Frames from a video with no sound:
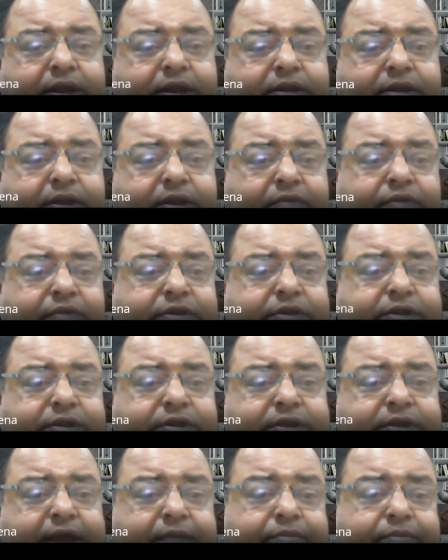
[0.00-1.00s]
services
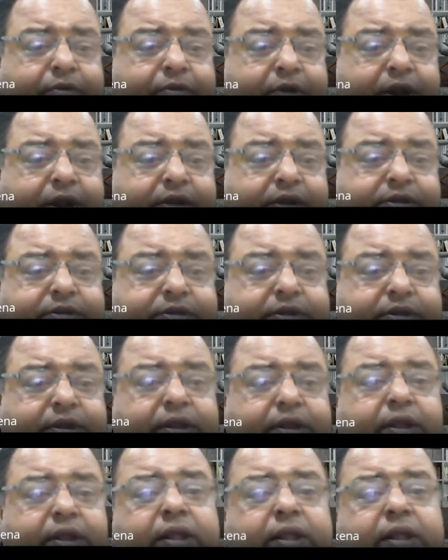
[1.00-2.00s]
and products
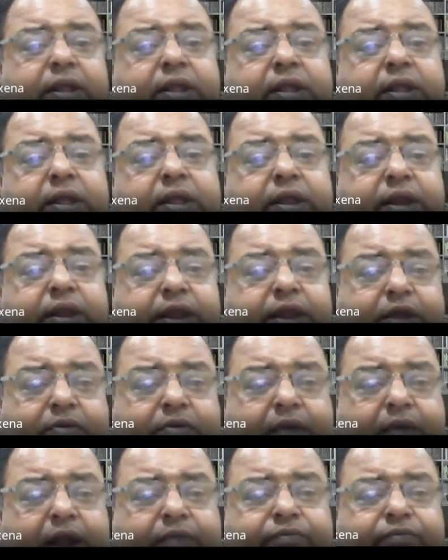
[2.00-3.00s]

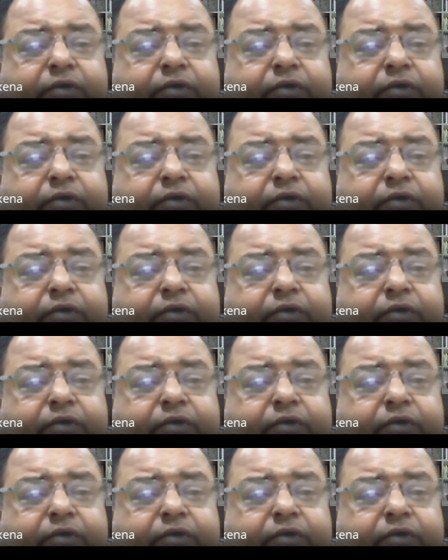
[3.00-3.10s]
required for